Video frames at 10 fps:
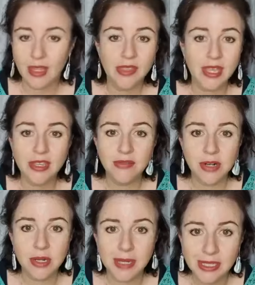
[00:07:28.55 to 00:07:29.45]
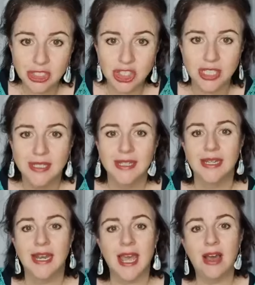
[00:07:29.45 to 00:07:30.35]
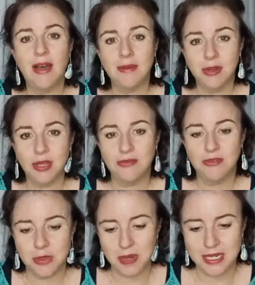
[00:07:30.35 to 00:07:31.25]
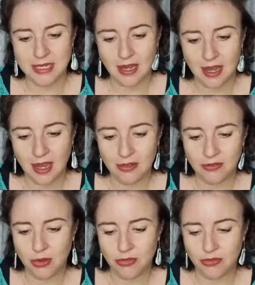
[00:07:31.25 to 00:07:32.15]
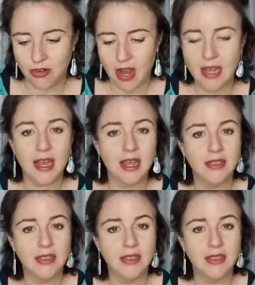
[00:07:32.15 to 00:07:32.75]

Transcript: Thank you very much. Now I'm looking for the best card for Friday,